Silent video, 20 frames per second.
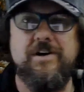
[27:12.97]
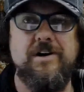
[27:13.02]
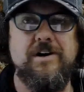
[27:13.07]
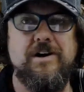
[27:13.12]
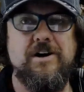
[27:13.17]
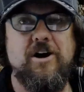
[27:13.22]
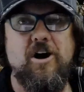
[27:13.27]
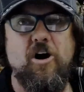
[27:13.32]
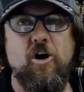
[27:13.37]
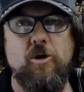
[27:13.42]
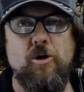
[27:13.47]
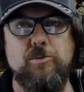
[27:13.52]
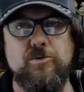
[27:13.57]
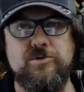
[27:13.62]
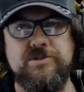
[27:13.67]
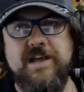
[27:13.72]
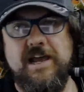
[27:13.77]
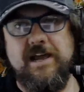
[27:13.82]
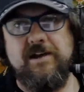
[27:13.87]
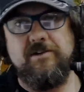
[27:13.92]
horrible
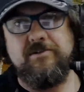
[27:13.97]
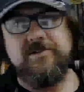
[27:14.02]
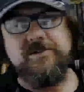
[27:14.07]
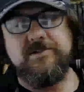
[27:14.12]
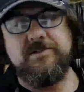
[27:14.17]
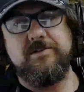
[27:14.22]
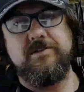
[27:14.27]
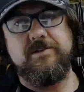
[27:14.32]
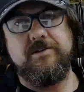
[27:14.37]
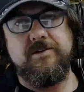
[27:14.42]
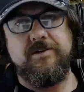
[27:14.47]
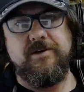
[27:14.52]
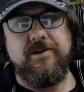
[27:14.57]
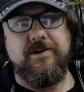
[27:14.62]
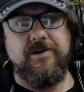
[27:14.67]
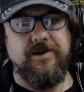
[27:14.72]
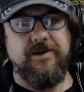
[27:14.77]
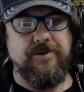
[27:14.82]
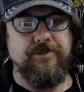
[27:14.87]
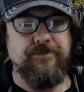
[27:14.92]
sounds
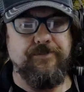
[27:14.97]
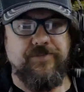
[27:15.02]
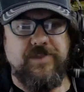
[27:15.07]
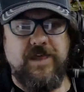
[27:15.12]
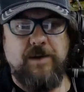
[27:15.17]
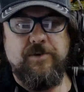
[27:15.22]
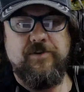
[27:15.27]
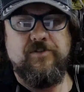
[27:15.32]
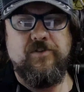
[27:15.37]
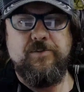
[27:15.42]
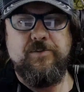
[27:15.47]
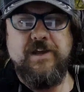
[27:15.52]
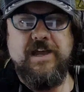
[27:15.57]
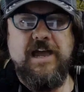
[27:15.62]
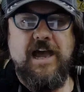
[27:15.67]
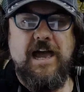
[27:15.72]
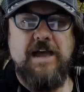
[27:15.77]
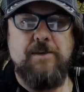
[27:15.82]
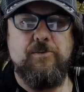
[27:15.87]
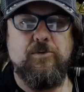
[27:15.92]
um, coming from the
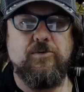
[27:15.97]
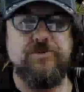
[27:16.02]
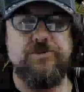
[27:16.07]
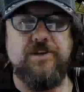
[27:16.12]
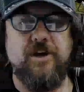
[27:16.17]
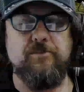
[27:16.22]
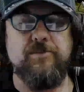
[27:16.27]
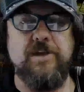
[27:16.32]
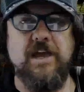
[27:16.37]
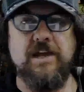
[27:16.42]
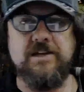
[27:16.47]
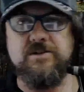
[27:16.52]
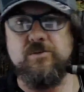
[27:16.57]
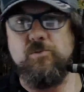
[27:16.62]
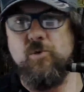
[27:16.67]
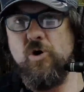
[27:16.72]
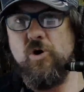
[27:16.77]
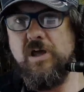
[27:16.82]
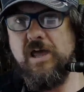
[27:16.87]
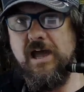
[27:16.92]
cable. So I'm yet to
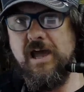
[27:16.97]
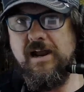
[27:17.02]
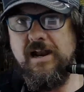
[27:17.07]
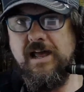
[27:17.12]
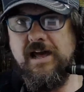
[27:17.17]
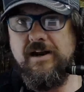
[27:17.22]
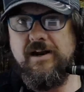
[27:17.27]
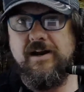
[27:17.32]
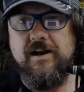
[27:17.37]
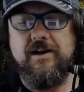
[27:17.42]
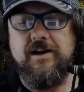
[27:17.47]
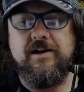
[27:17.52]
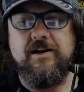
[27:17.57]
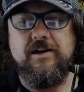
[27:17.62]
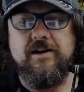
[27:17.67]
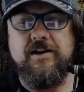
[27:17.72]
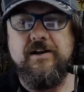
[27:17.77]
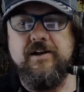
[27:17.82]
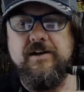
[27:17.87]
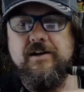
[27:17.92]
work out how to
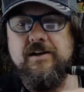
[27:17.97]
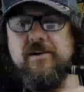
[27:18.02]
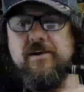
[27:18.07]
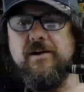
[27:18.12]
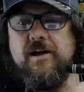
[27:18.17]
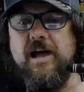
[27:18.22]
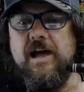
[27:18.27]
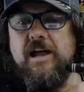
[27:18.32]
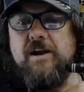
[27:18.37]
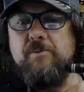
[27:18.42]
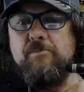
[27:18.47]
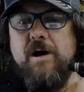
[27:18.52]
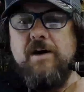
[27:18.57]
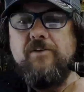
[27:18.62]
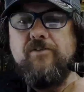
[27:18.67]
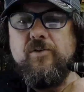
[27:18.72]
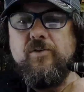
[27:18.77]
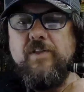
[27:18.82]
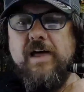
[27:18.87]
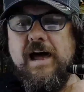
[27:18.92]
how to
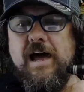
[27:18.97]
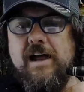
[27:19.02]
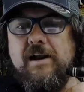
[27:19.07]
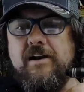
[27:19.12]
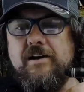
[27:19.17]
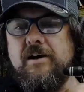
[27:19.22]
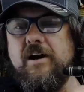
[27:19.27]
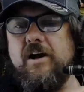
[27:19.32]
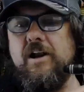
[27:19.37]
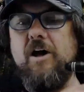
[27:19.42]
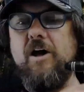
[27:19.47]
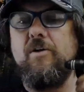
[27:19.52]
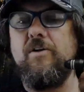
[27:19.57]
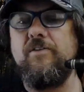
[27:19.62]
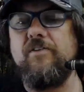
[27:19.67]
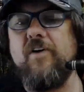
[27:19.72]
muffle that. I know if I